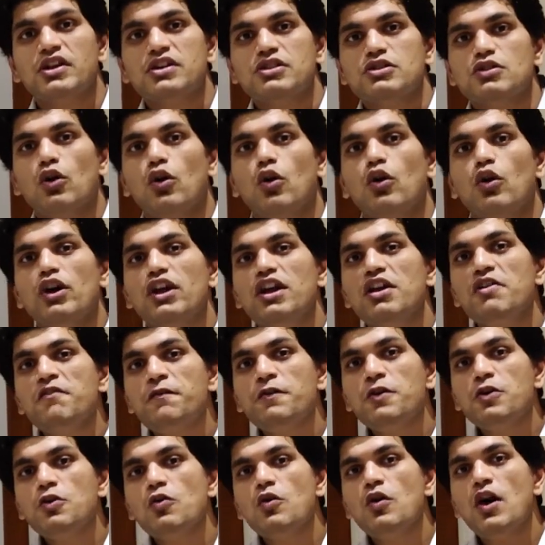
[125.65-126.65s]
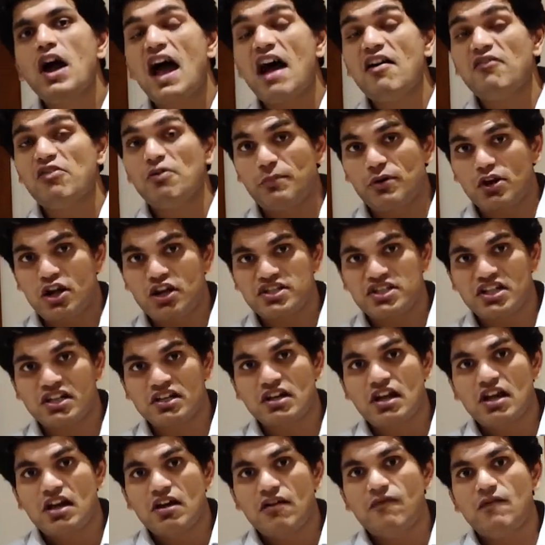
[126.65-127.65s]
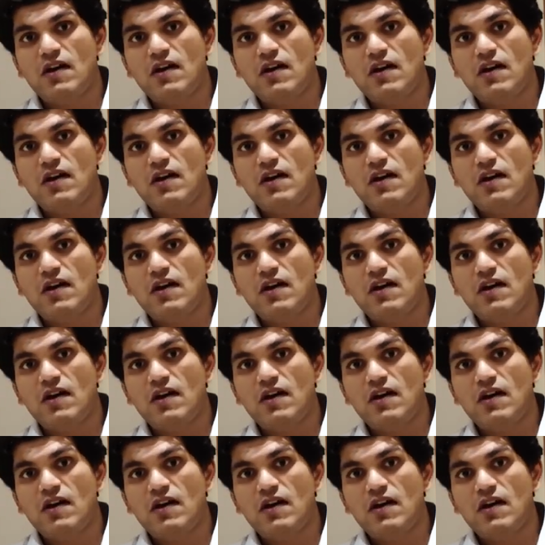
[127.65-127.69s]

So if you have a project